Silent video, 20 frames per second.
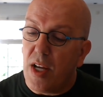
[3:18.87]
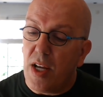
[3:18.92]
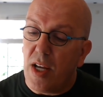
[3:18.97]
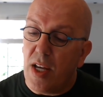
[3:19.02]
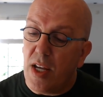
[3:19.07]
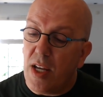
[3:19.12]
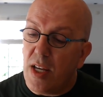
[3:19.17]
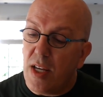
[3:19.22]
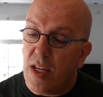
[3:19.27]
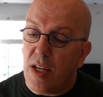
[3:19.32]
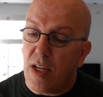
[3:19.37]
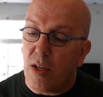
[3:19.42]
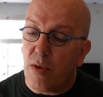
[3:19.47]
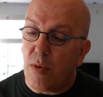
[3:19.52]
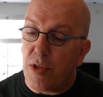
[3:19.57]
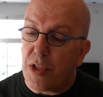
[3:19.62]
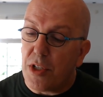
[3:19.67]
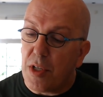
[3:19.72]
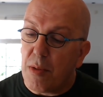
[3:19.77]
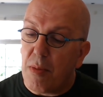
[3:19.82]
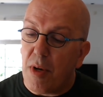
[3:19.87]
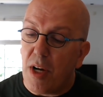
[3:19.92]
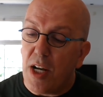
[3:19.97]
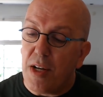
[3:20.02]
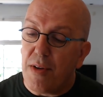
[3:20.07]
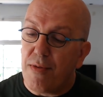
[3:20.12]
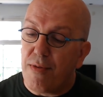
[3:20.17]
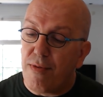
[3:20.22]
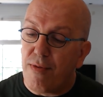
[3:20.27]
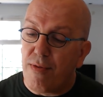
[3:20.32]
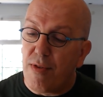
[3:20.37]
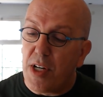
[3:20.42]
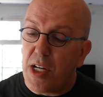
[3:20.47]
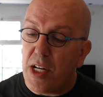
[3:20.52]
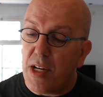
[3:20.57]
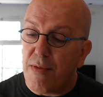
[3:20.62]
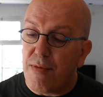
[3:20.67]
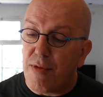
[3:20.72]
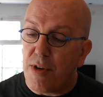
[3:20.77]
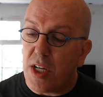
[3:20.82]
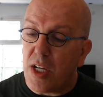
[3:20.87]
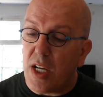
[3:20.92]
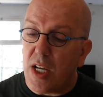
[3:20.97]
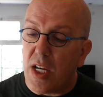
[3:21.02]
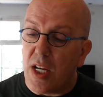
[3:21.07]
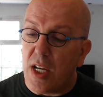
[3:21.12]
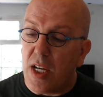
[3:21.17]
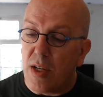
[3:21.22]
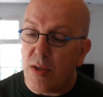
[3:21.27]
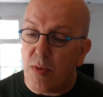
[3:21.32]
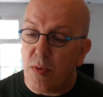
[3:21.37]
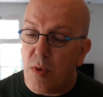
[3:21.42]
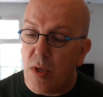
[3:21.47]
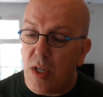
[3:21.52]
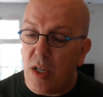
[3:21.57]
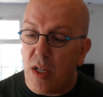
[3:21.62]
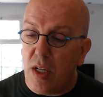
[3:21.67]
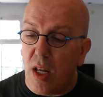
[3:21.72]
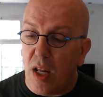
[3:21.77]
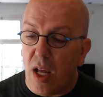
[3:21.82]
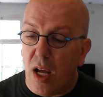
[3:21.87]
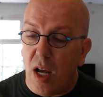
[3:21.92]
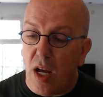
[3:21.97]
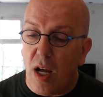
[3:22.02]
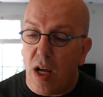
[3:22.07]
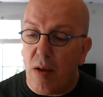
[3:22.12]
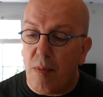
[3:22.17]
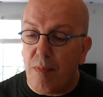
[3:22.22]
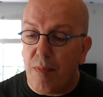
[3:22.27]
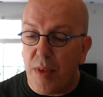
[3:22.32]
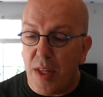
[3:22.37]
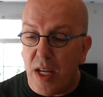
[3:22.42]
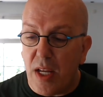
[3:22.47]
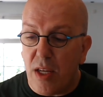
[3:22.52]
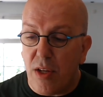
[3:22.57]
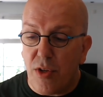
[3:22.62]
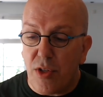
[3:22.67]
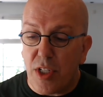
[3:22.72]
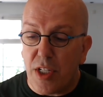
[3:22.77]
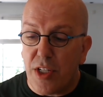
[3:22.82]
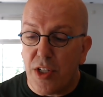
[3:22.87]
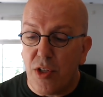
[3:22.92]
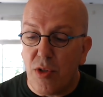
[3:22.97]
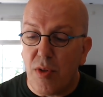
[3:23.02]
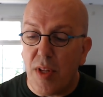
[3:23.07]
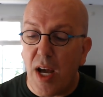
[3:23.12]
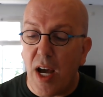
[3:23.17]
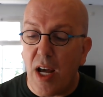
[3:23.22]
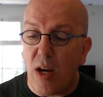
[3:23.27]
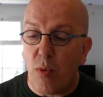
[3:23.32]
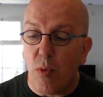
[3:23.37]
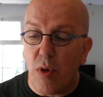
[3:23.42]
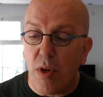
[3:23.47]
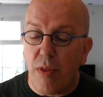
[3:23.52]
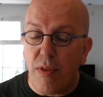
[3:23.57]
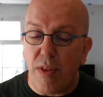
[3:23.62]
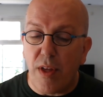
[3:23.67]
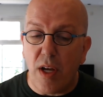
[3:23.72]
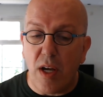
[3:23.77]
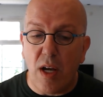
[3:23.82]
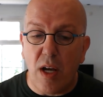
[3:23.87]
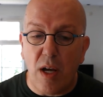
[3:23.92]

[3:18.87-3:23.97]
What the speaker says: A question by Freaky Freaky. Well, they usually do that with